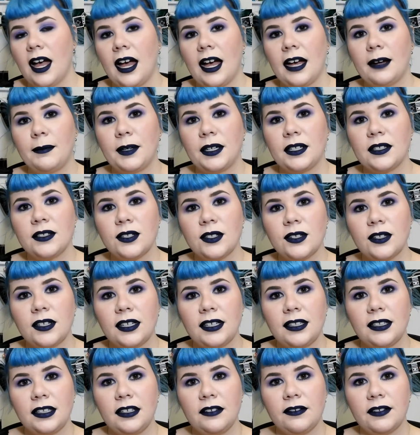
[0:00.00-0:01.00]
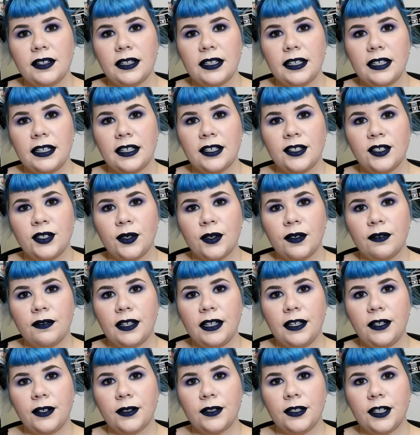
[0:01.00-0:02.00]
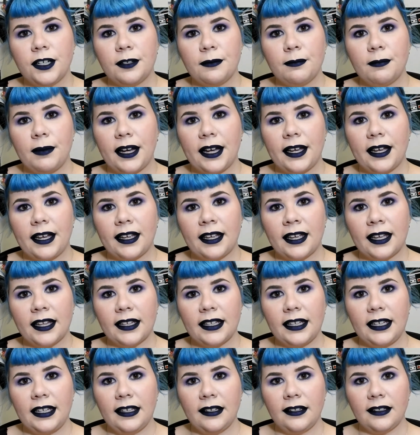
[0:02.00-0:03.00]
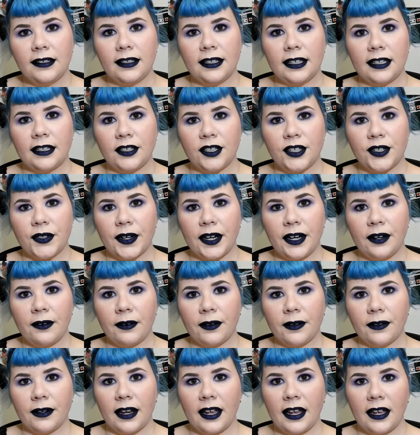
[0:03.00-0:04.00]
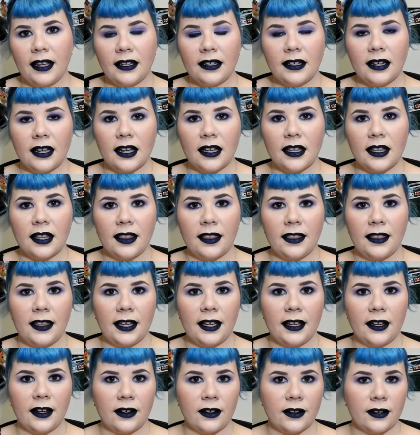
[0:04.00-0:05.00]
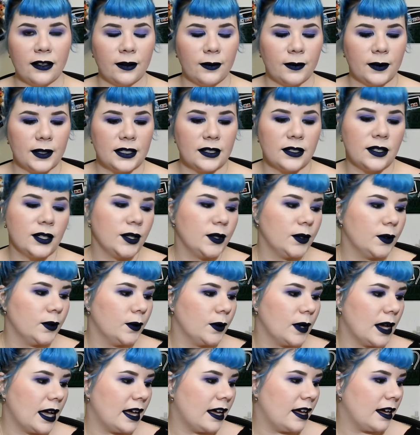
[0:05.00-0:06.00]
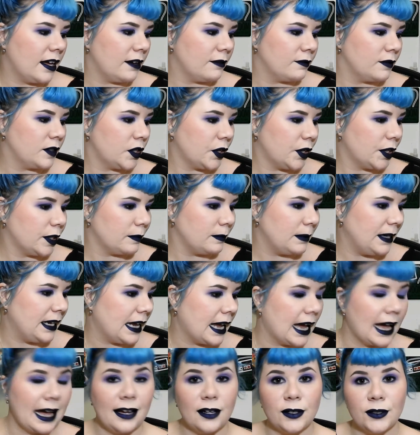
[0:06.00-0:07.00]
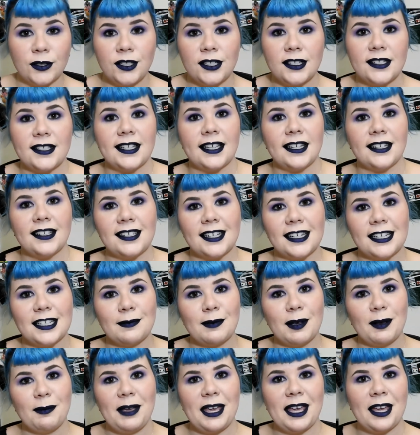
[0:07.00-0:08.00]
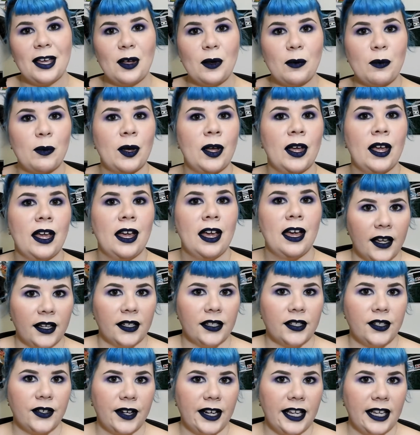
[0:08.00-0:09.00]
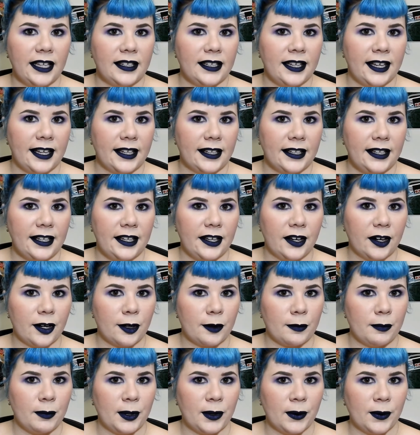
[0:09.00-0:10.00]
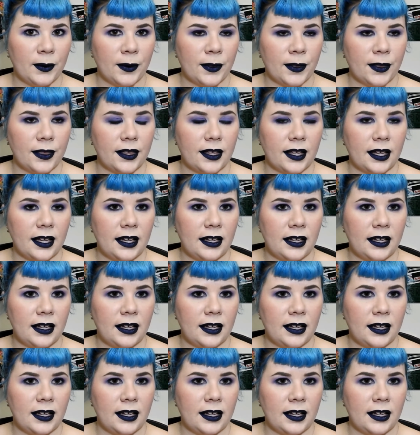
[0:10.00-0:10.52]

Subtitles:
I'm also going to leave a link to a video done by Kelly Eden and Dre Ronayne. They are the ones who have taught me how to sanitize my makeup. Dre and Kelly are both